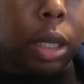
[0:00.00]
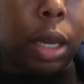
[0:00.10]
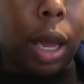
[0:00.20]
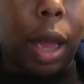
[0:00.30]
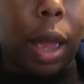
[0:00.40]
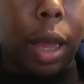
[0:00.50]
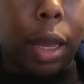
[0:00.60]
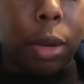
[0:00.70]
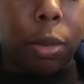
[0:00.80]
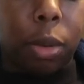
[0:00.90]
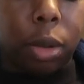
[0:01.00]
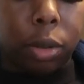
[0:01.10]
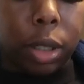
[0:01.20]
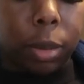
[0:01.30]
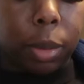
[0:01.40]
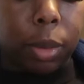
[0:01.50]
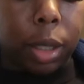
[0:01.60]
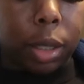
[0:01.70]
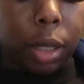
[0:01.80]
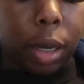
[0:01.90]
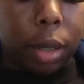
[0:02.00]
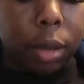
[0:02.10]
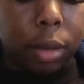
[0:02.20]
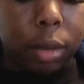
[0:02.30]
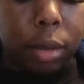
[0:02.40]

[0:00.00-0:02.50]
Yeah, I hate watery smoothies. Like,